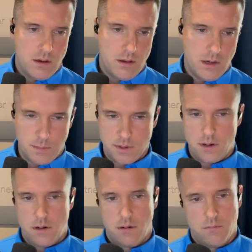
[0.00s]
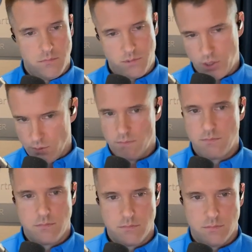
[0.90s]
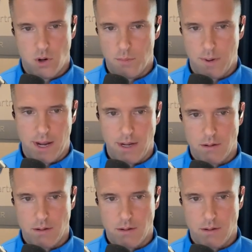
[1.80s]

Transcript: Number 2 on my